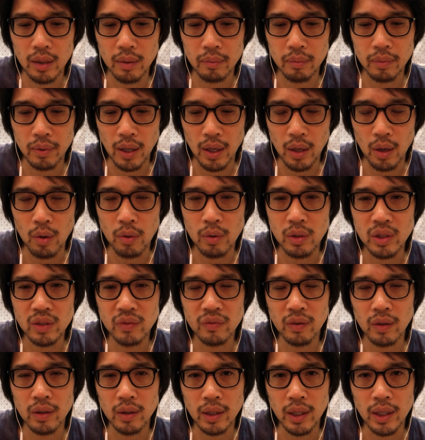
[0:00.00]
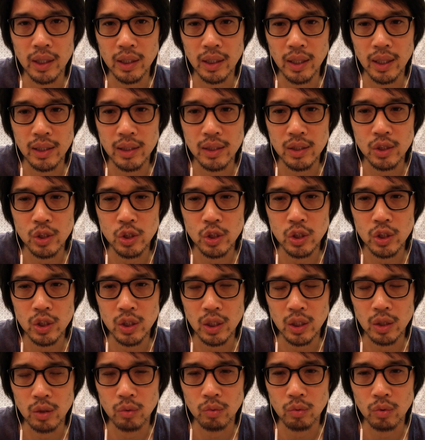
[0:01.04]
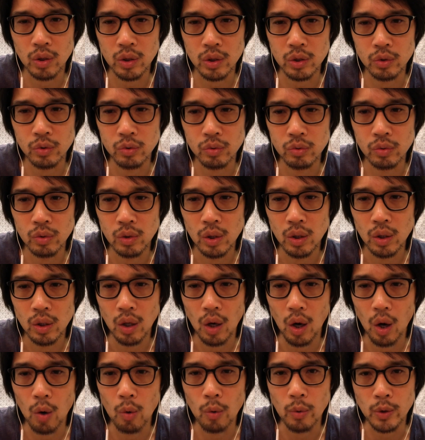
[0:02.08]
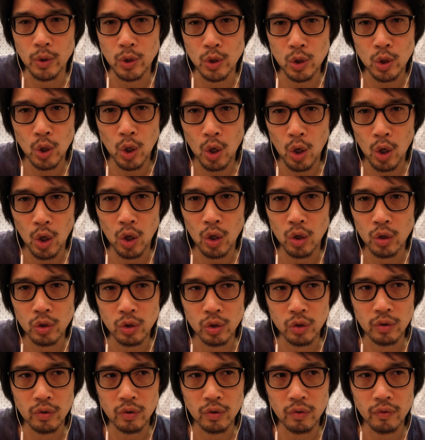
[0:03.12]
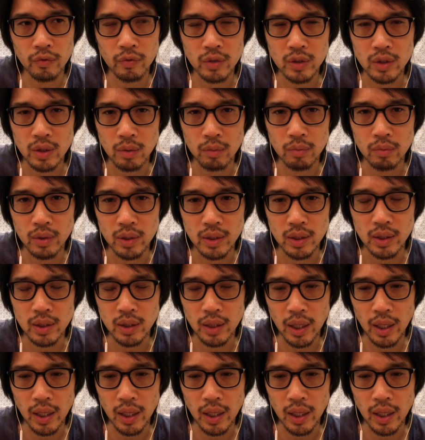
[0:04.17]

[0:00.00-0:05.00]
but I always felt like I didn't want to always call her for some reason.